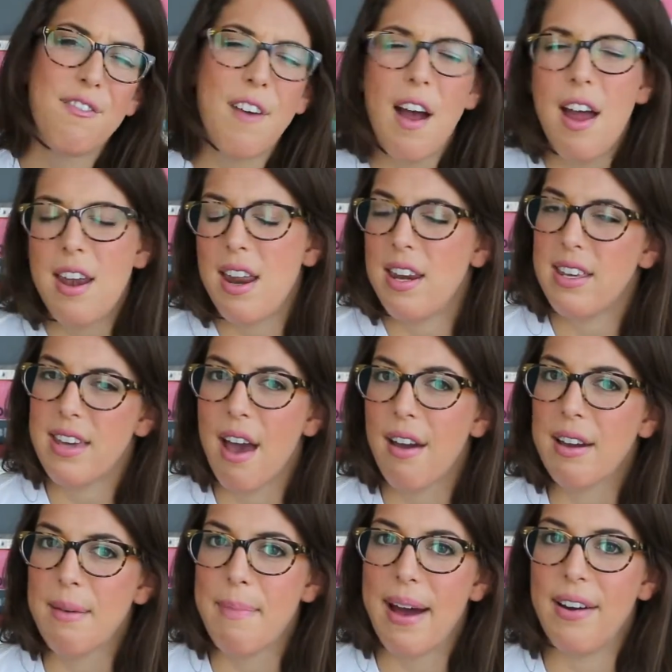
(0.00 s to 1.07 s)
fun and
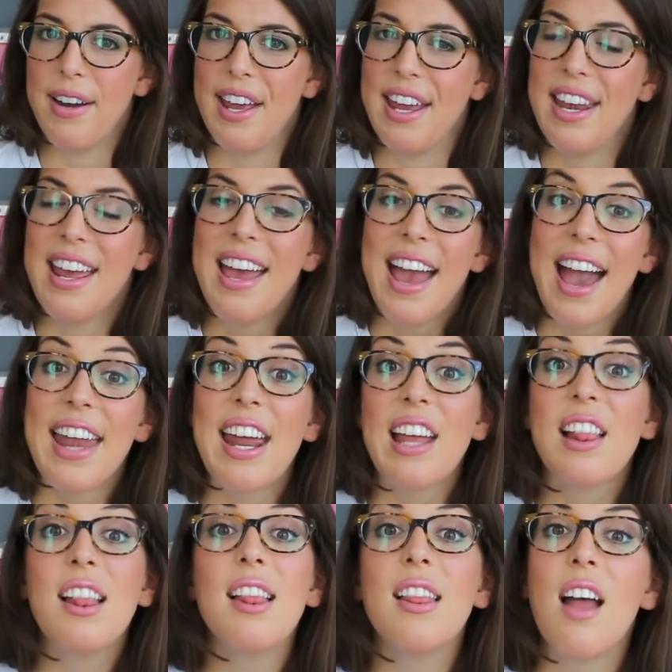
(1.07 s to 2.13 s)
young about it, and
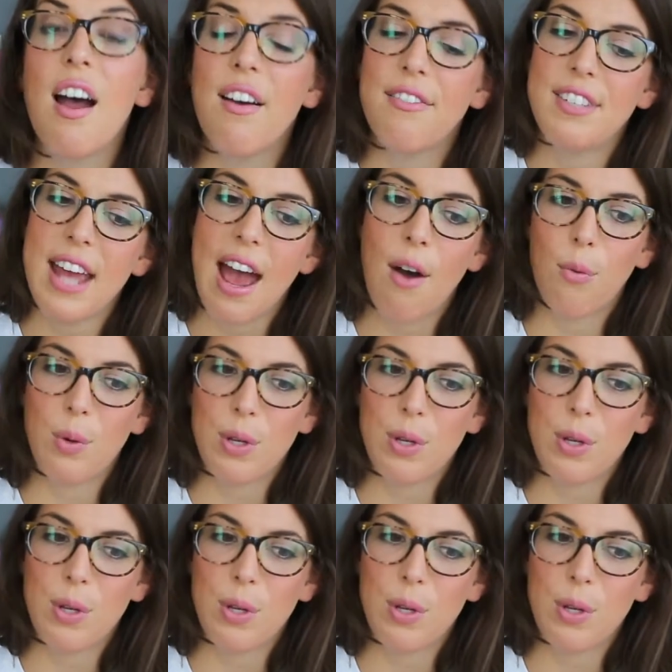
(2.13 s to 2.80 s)
I loved how